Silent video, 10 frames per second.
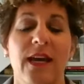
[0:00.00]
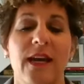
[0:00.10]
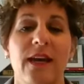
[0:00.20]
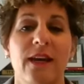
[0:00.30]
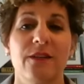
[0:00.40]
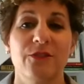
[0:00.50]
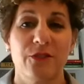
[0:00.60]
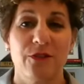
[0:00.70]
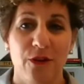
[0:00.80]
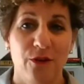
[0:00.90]
and
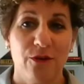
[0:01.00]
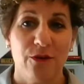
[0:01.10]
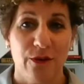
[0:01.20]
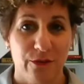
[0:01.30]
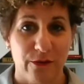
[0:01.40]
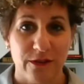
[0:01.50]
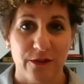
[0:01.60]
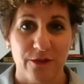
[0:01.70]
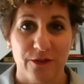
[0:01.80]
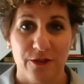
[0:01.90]
your own
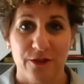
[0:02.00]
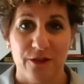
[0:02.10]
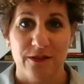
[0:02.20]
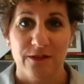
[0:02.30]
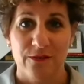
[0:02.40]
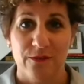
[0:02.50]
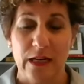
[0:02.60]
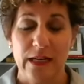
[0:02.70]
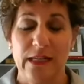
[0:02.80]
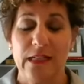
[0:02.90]
thrillers, mm -hmm.
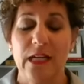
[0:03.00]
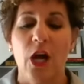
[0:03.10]
right?